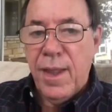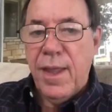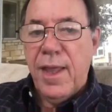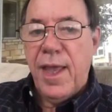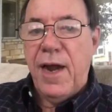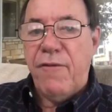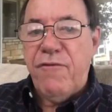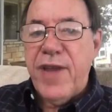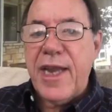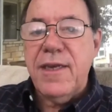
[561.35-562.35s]
and
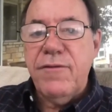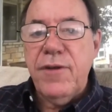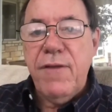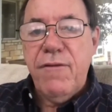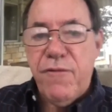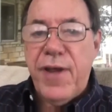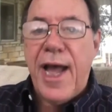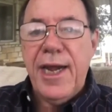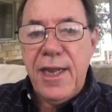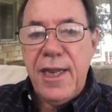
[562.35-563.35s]
effectively
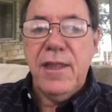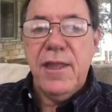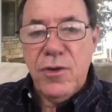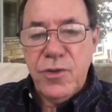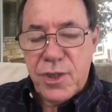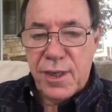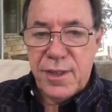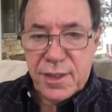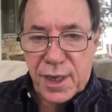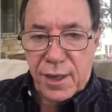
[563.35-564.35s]
fighting those
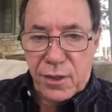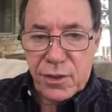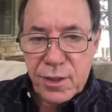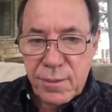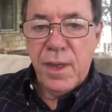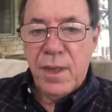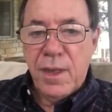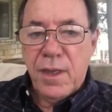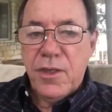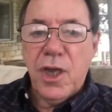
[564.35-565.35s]
cells.
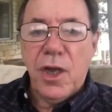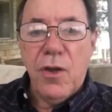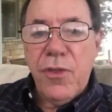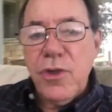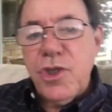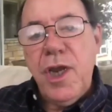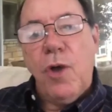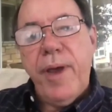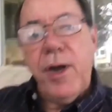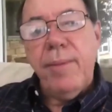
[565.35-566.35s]
So there's no
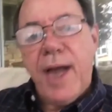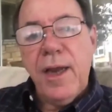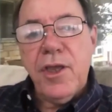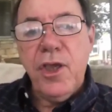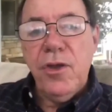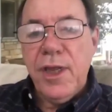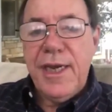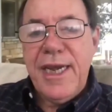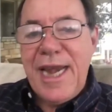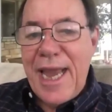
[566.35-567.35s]
better molecule
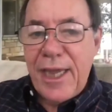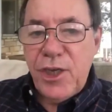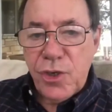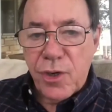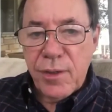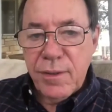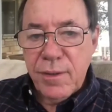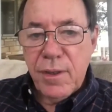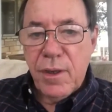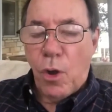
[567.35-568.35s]
in nature
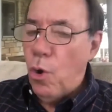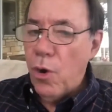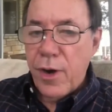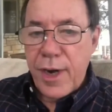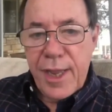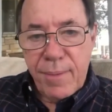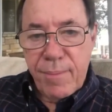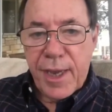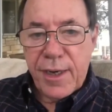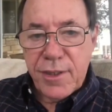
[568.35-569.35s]
or in
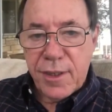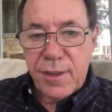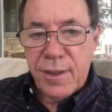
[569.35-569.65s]
medicine